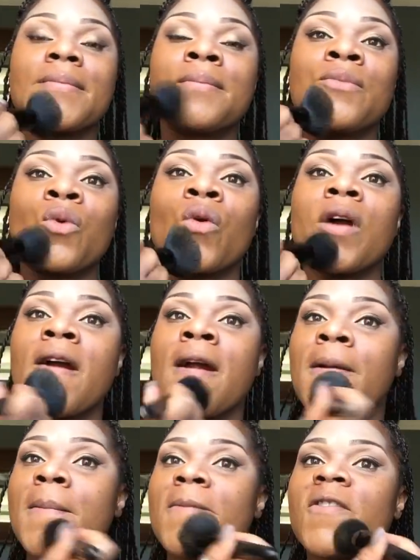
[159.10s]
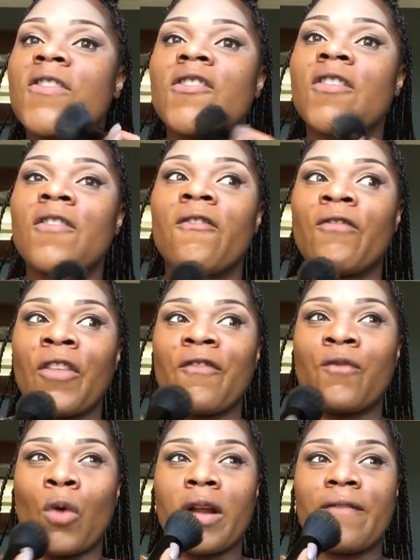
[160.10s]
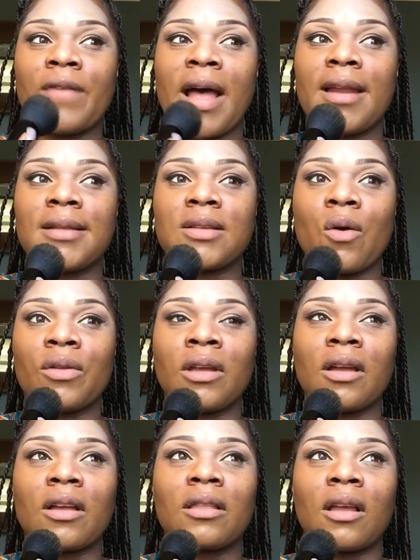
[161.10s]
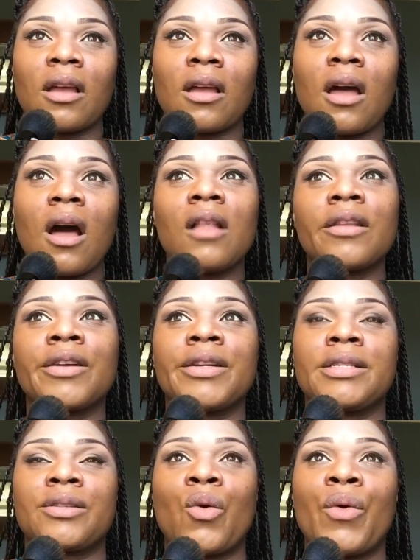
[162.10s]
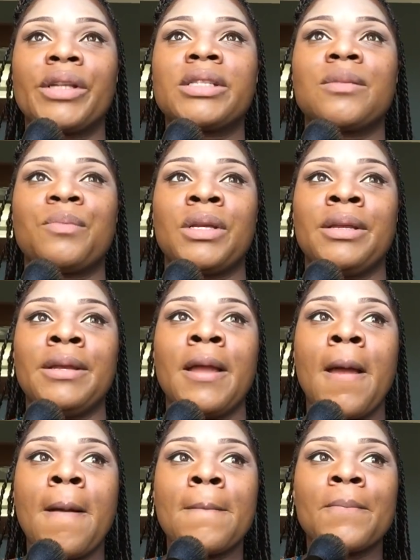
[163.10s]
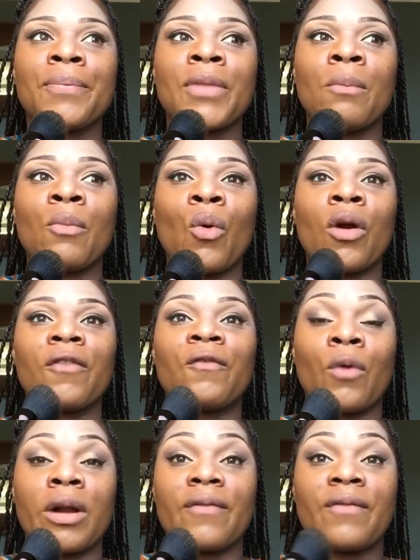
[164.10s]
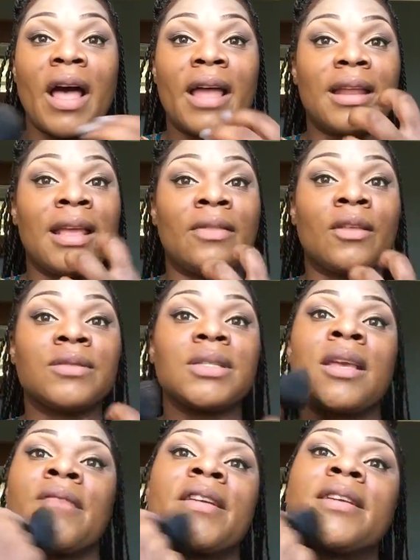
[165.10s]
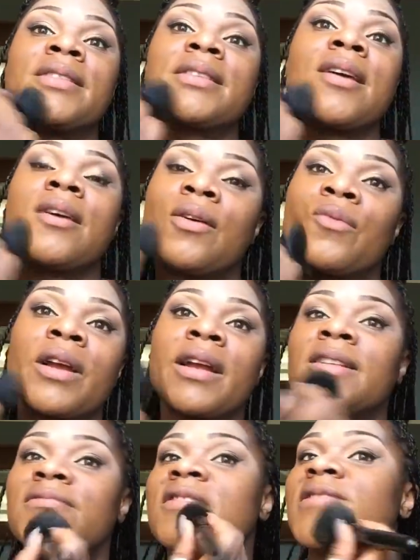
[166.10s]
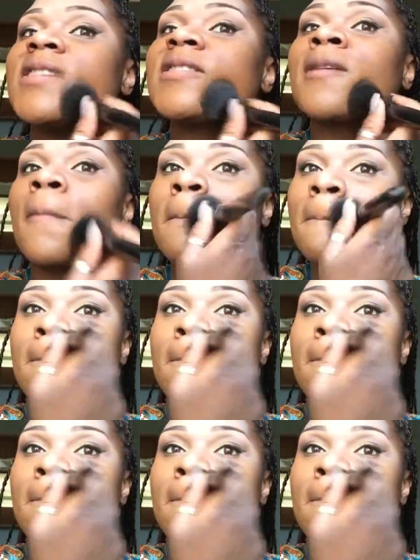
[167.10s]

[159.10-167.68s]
more, the fortified is going, the color is going to be more fortified in those areas where I do this.